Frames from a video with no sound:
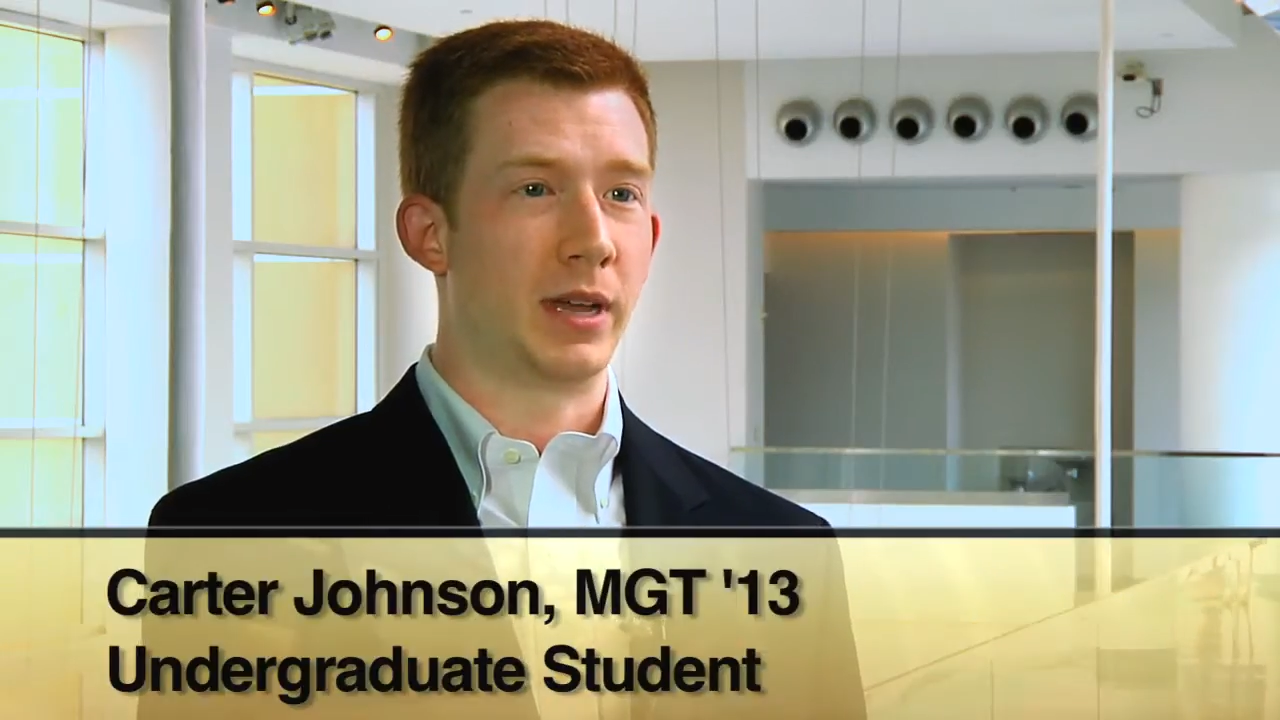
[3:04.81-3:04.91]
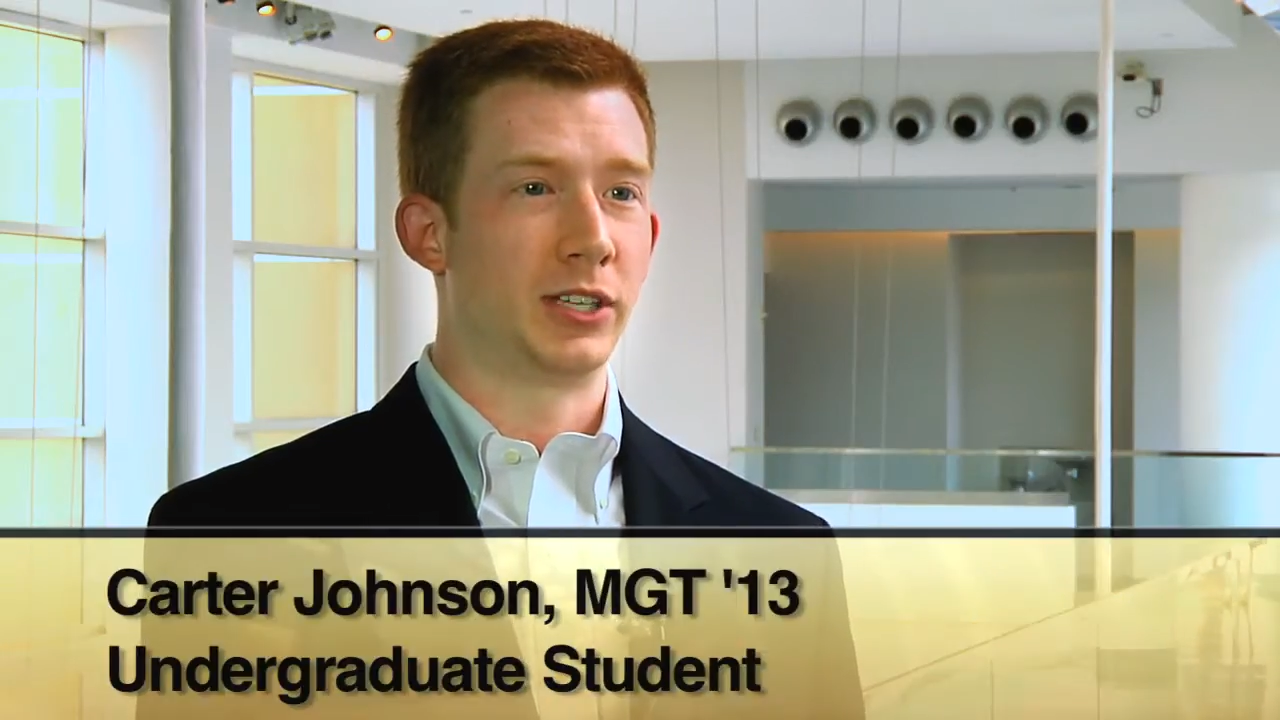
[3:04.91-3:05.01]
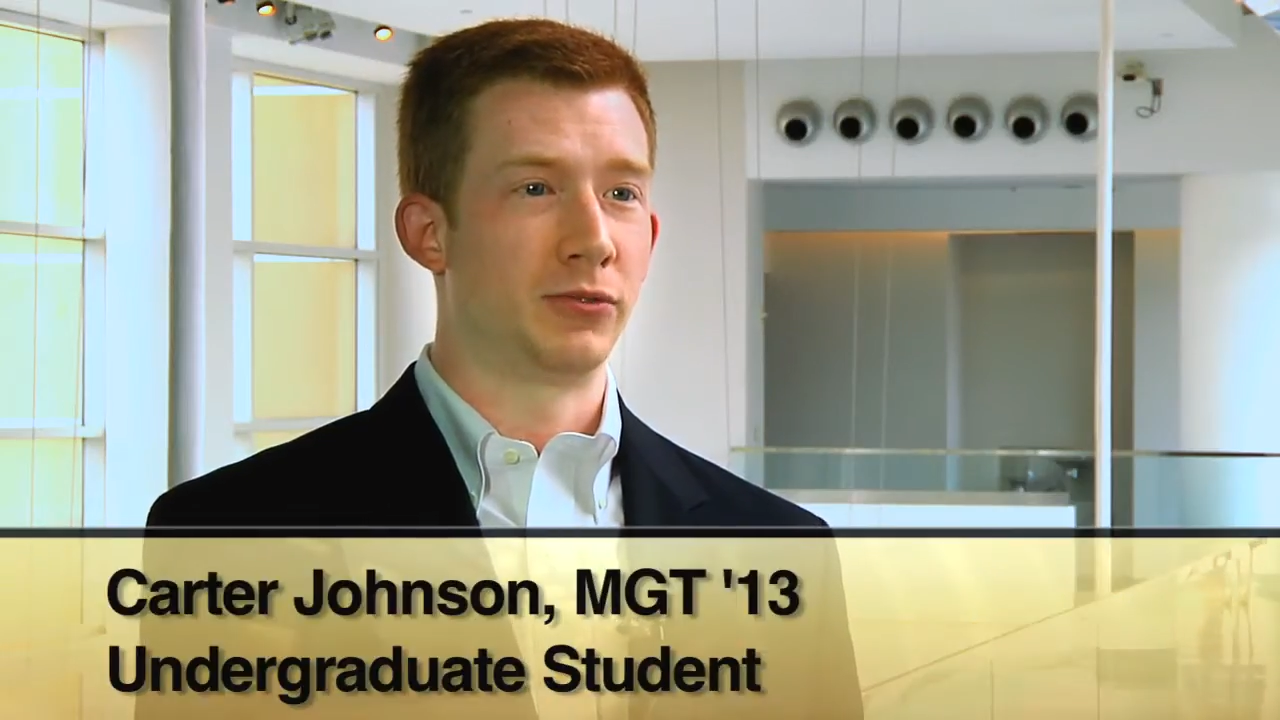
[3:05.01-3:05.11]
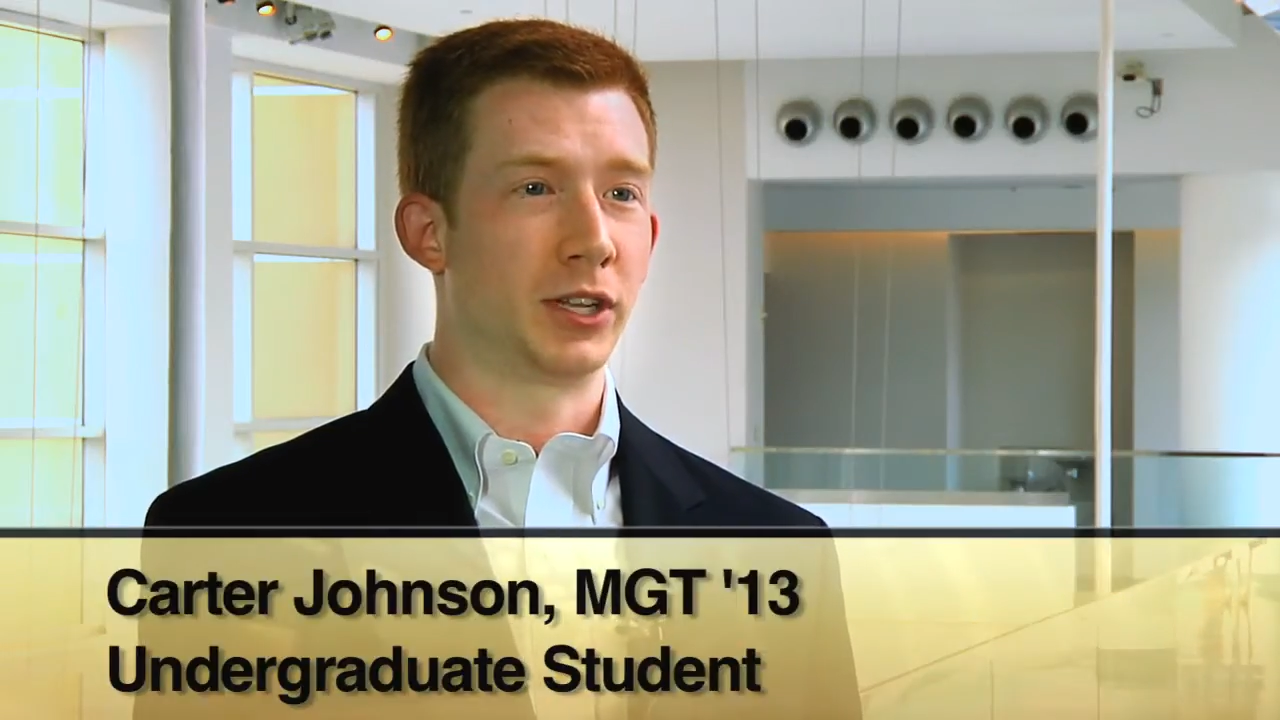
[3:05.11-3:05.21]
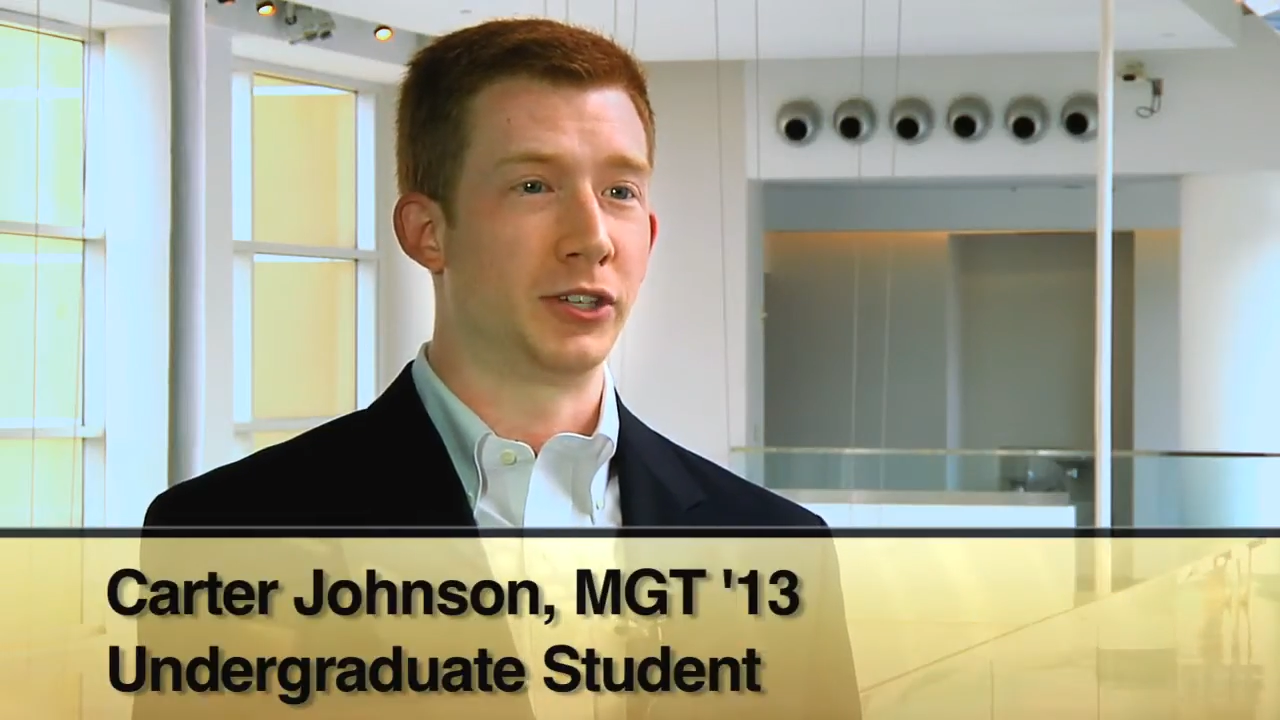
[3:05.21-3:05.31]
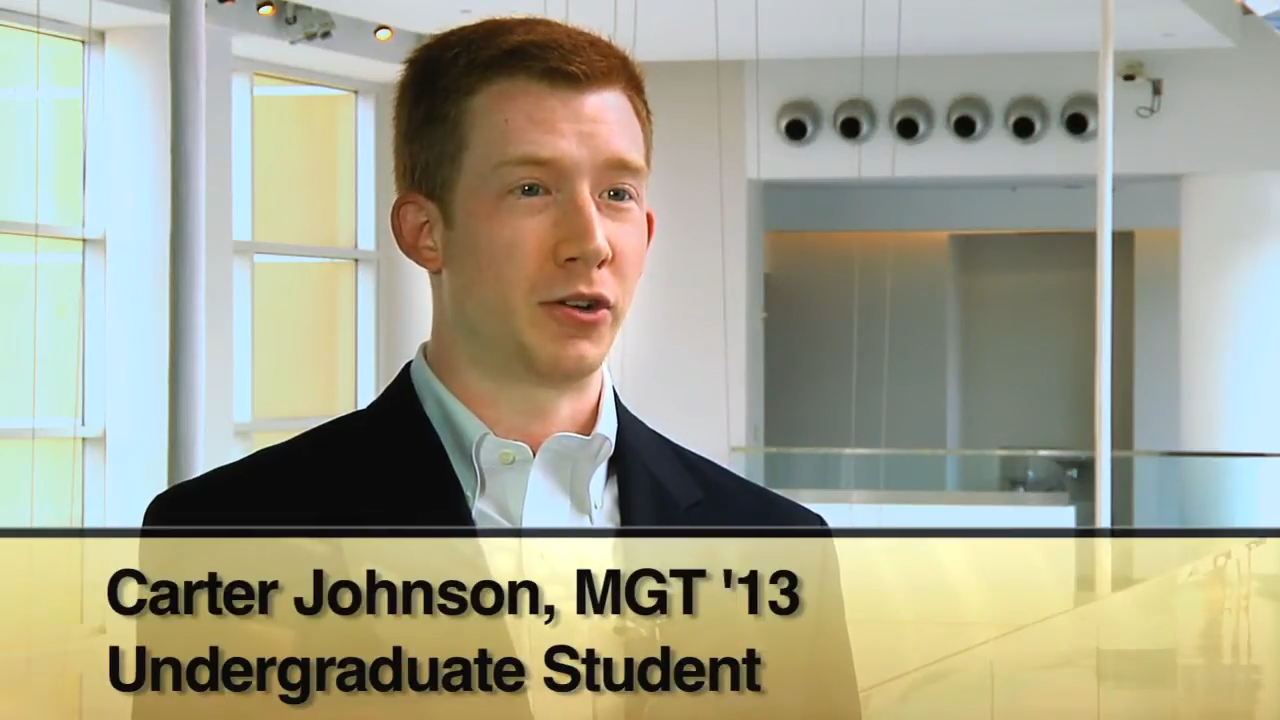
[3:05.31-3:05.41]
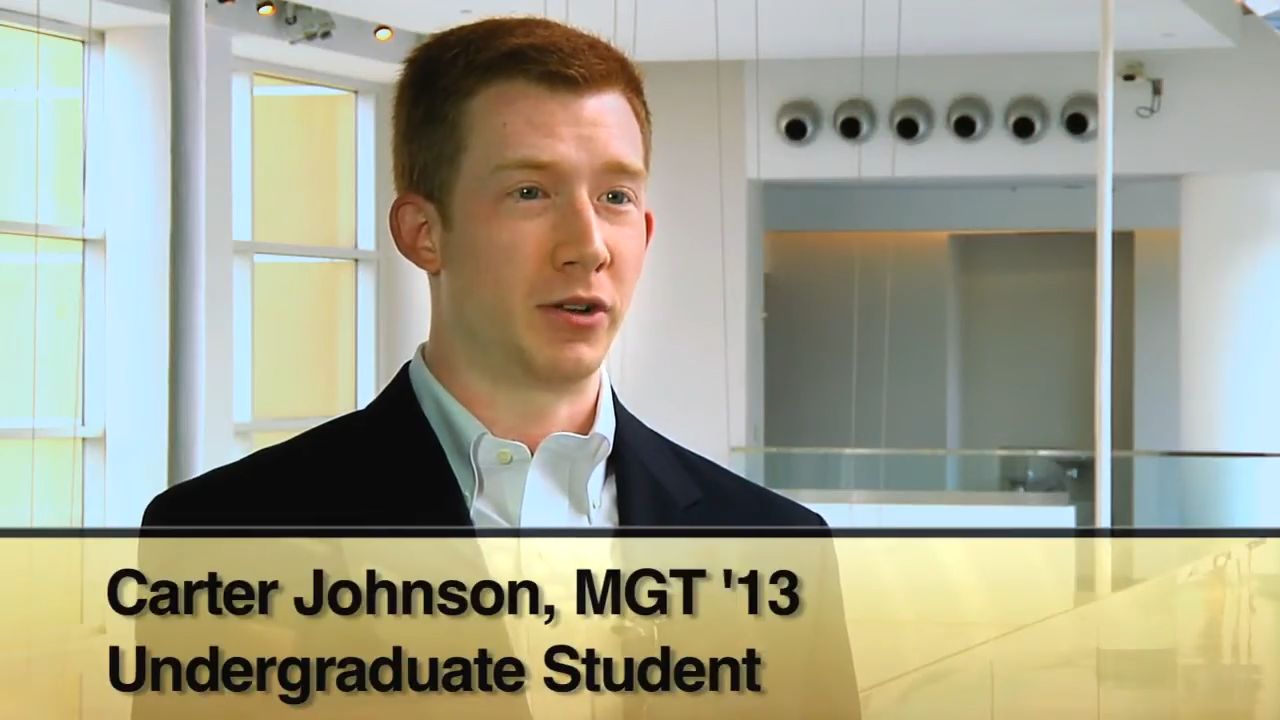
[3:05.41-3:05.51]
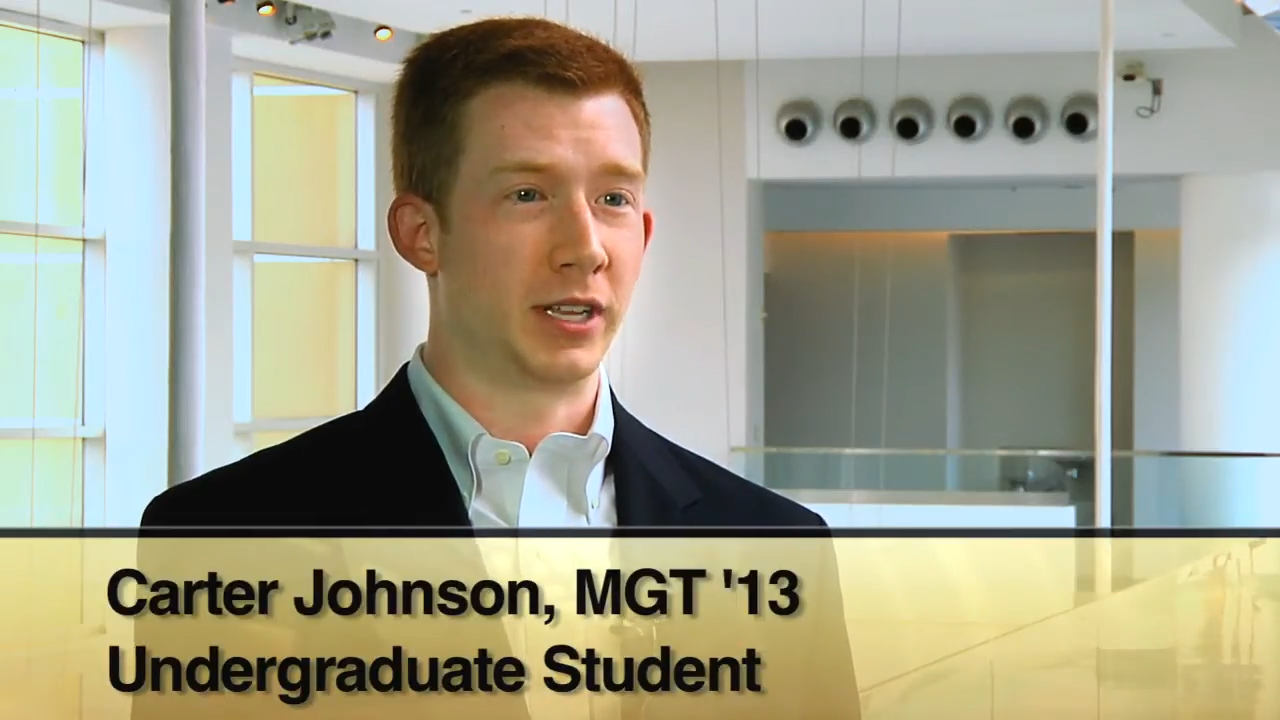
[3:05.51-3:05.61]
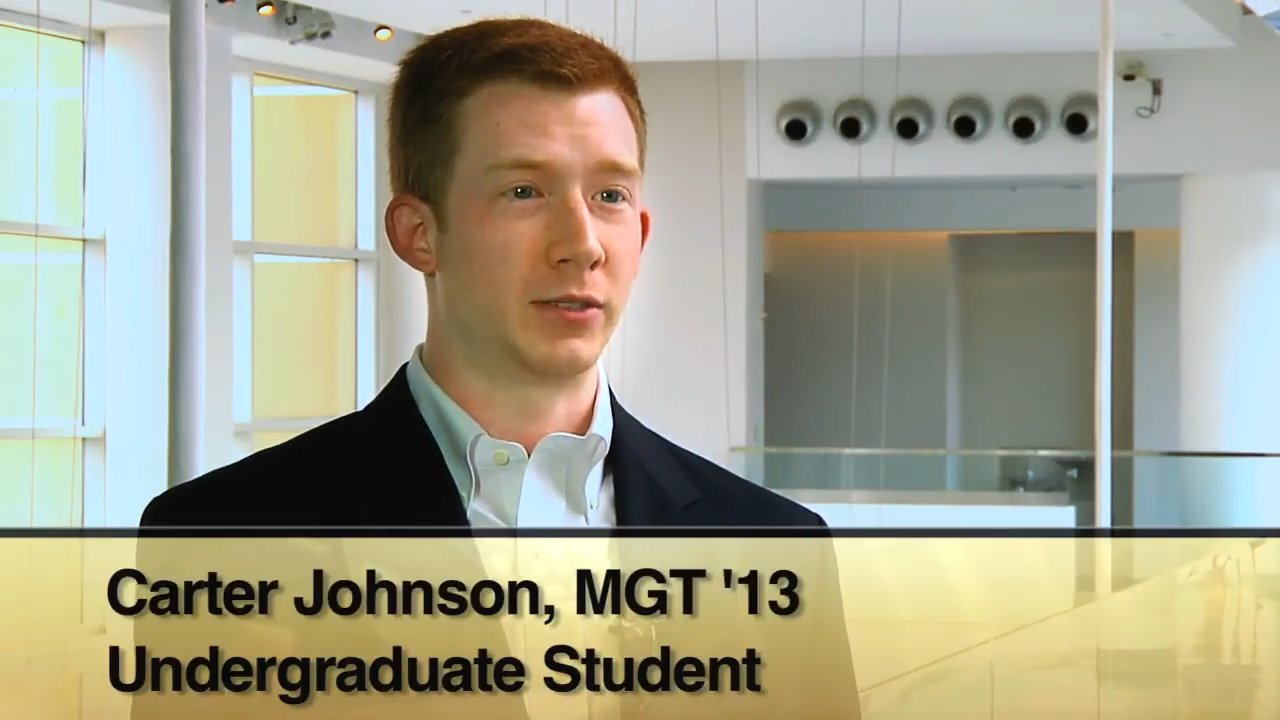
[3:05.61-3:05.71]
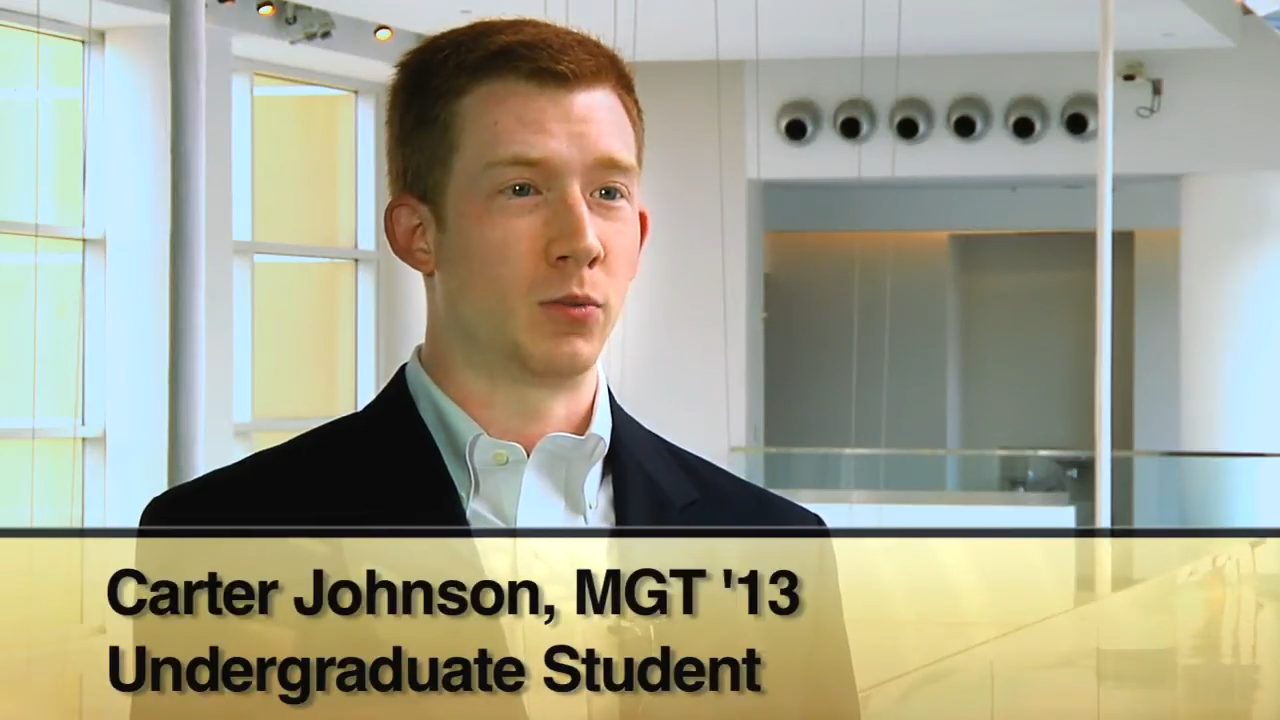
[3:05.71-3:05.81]
has really
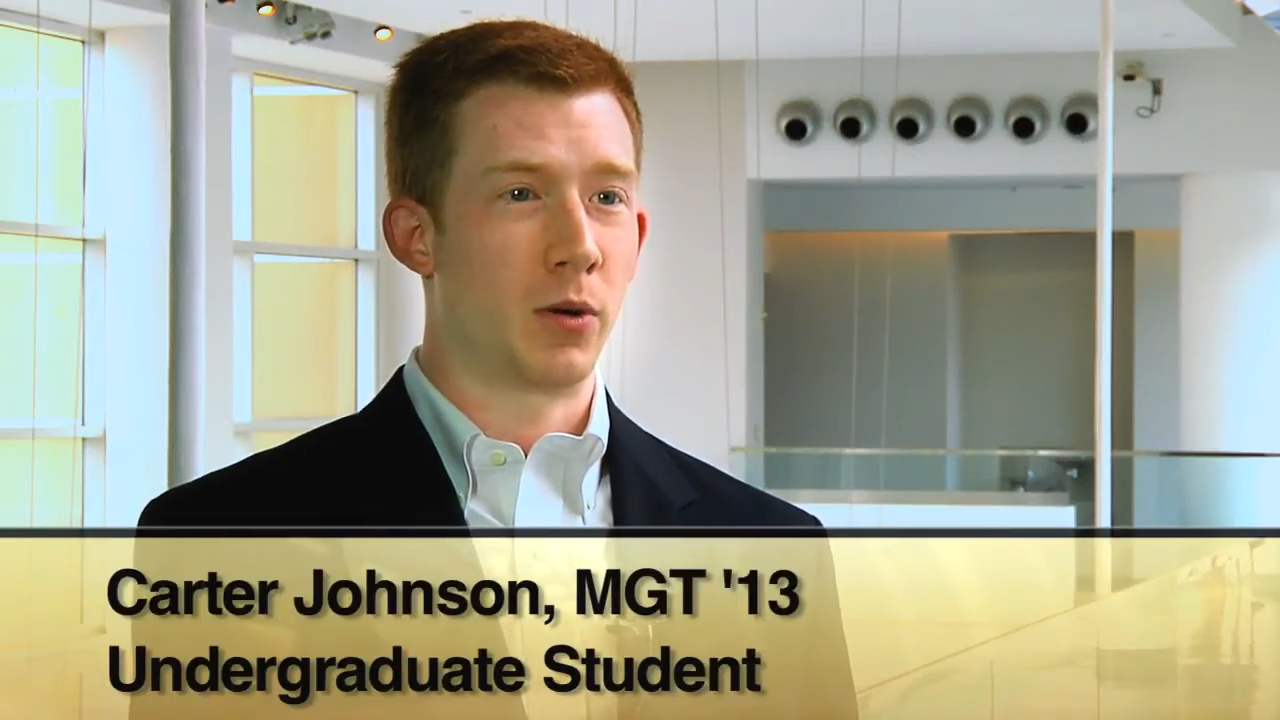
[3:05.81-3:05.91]
shown us